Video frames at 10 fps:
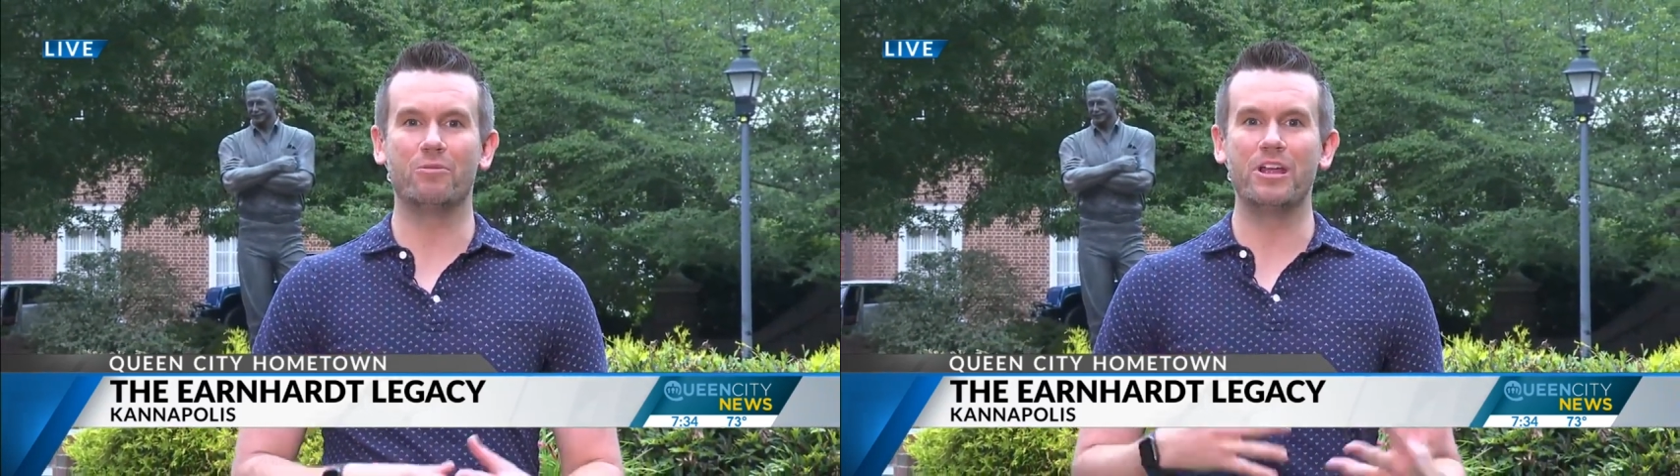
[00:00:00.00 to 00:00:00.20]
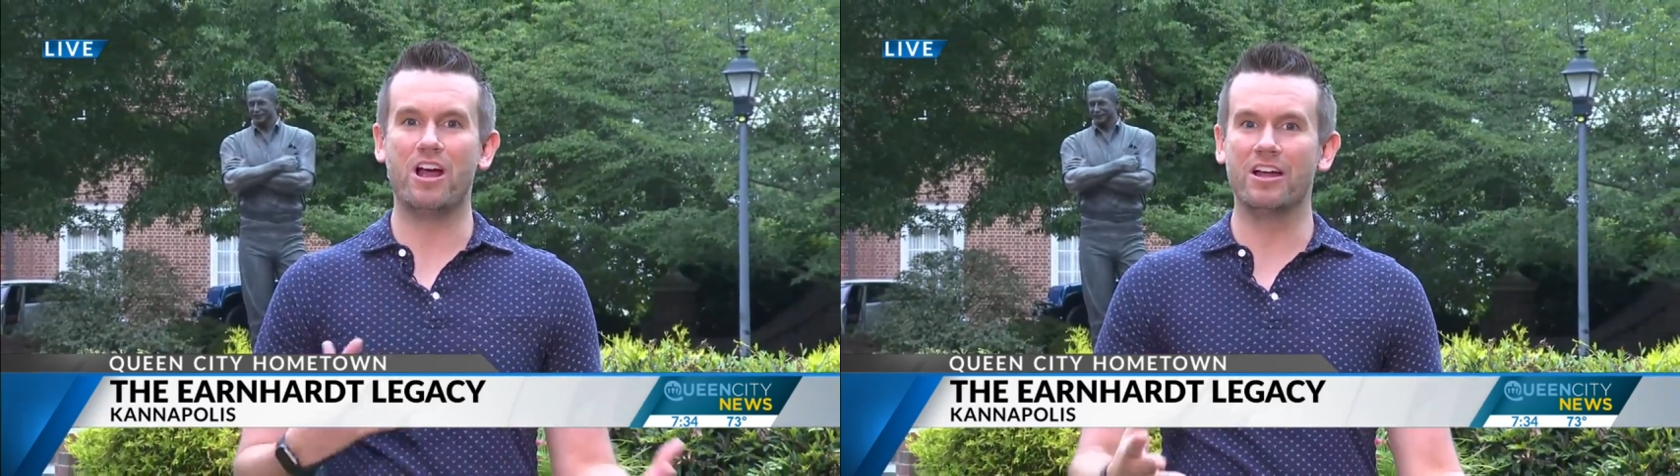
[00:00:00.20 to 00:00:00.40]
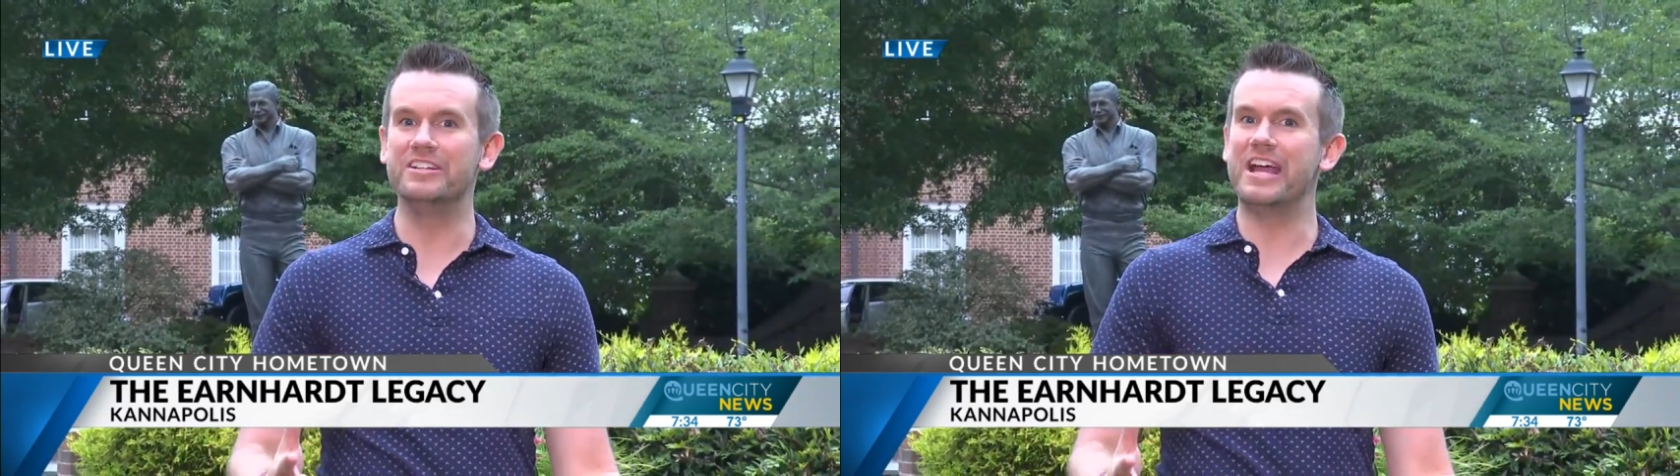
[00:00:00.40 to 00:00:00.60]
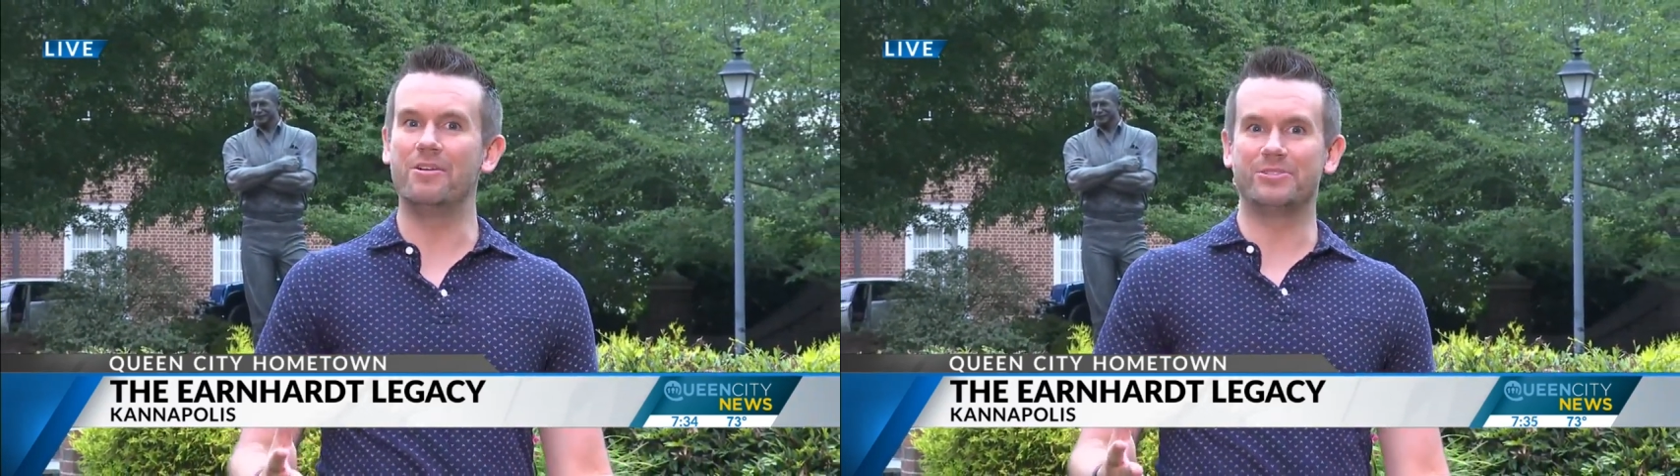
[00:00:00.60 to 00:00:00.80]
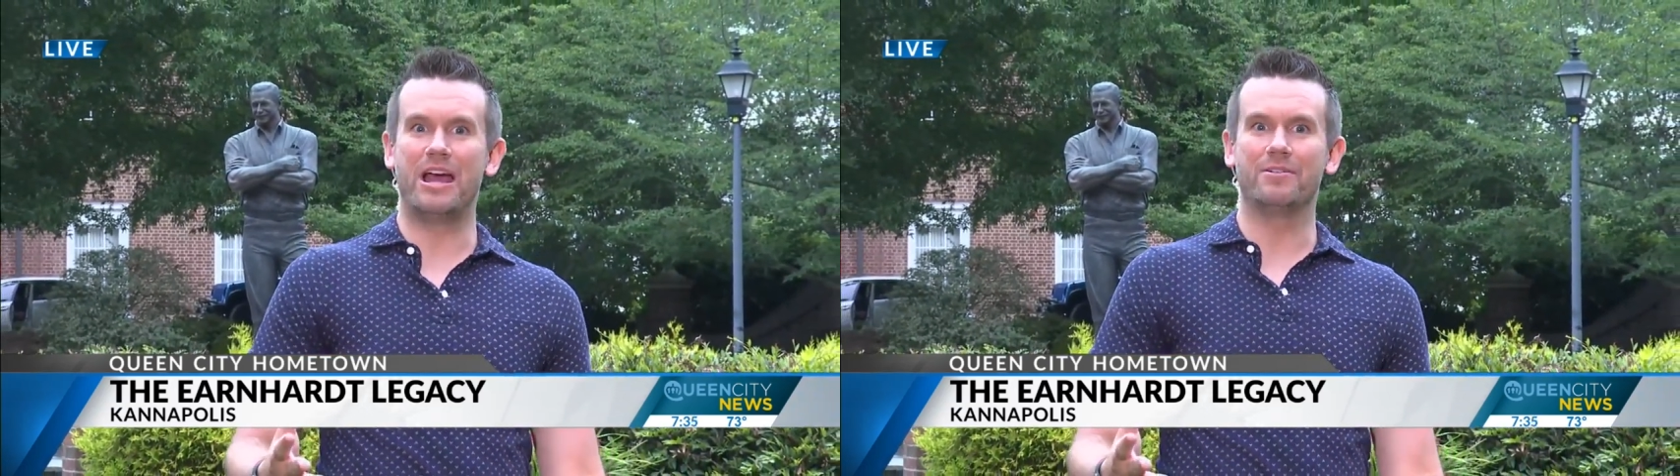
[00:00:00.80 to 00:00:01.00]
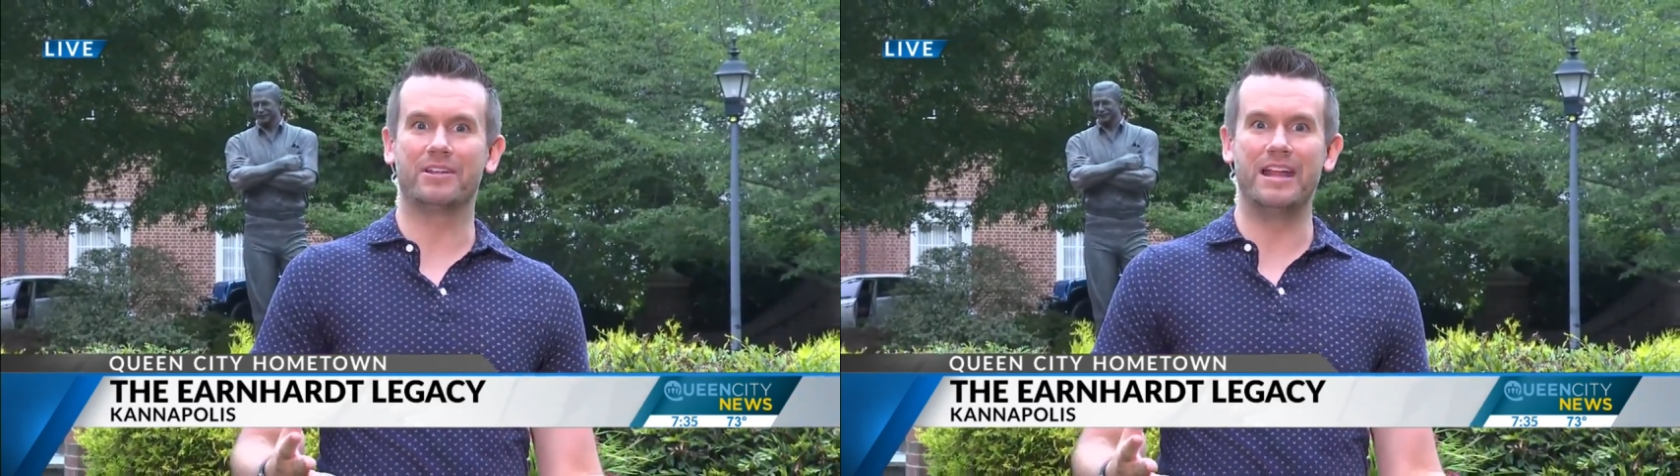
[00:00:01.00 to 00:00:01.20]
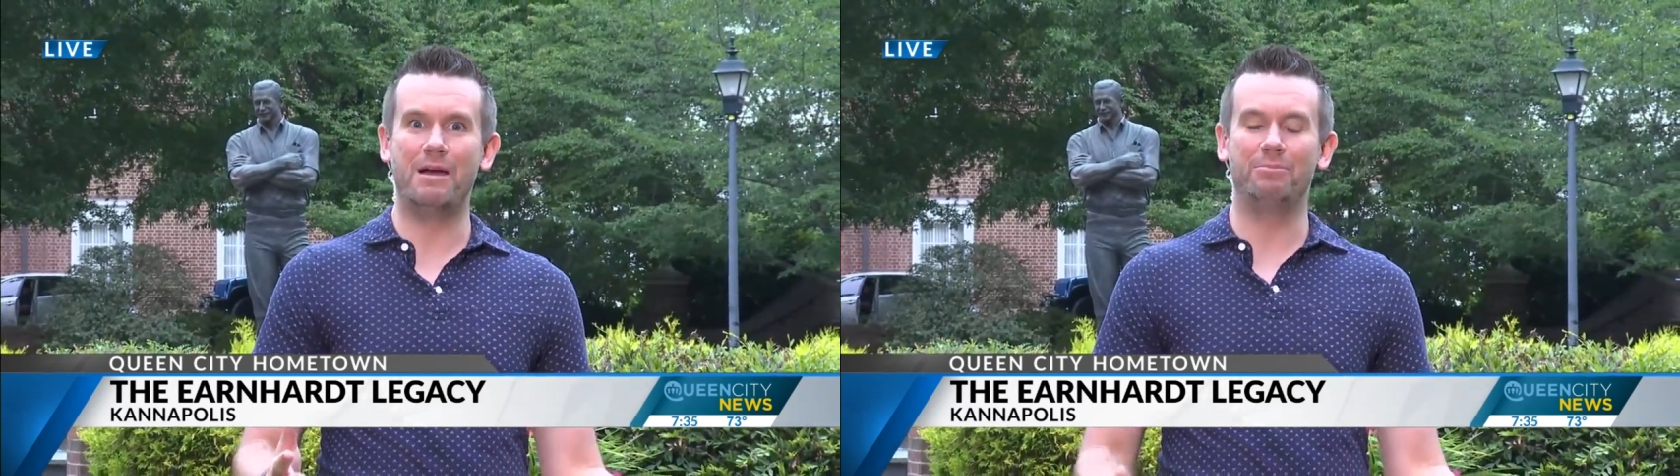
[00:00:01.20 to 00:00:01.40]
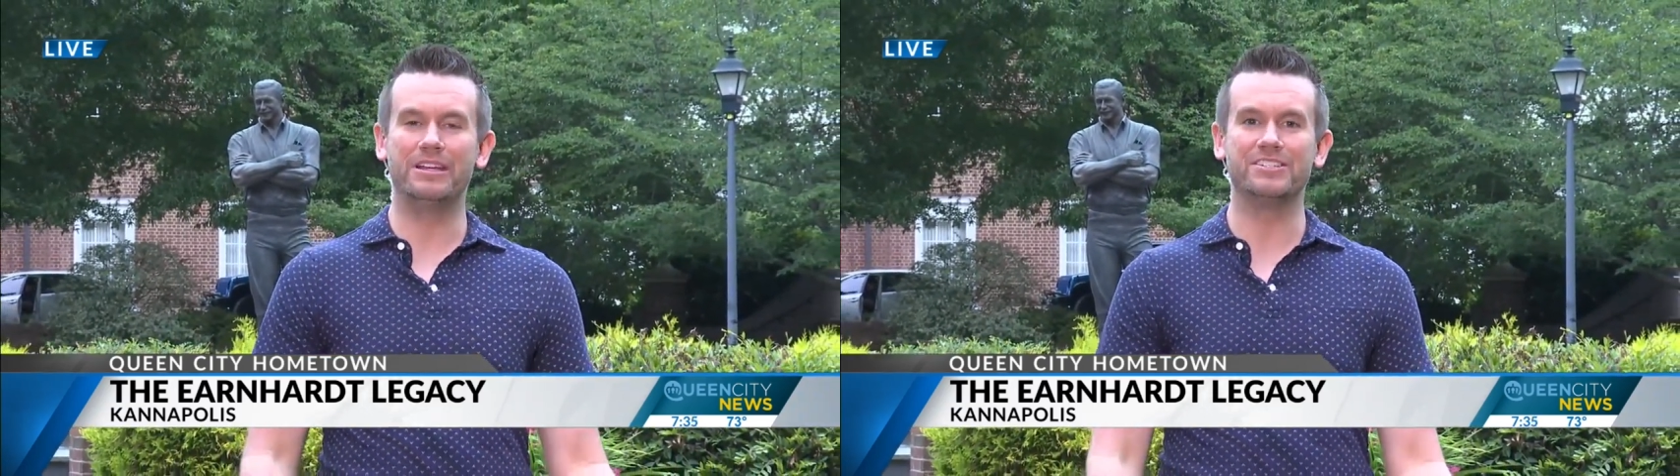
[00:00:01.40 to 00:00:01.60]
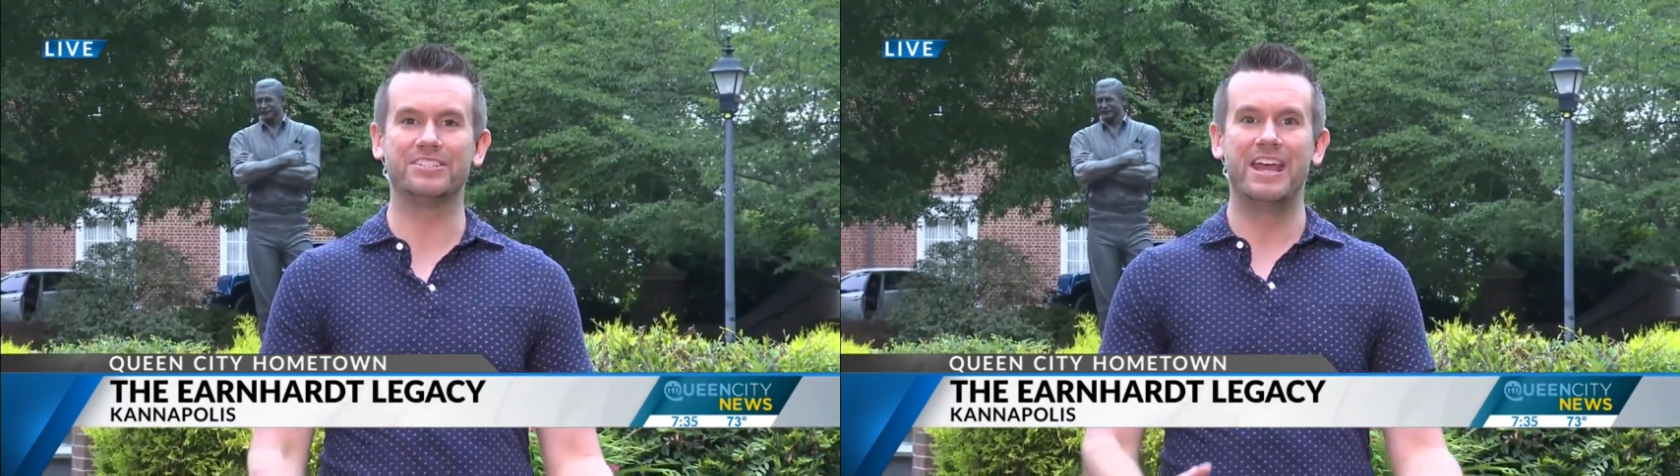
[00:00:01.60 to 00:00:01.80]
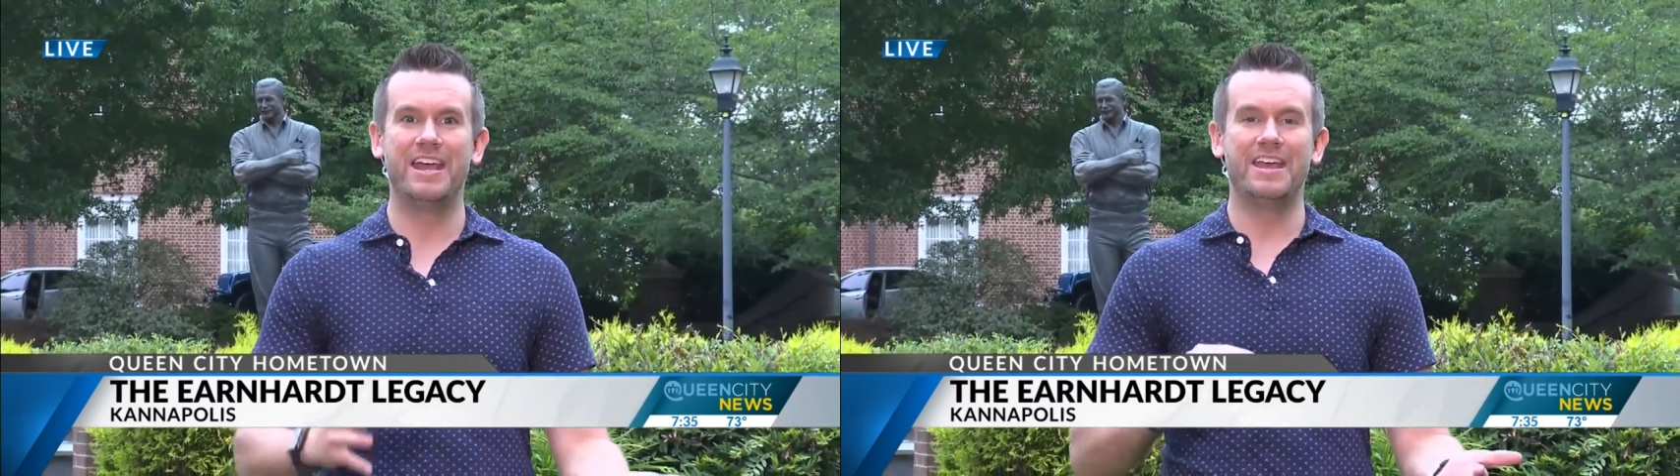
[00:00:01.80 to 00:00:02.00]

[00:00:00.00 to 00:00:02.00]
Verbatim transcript: we are in downtown Kannapolis,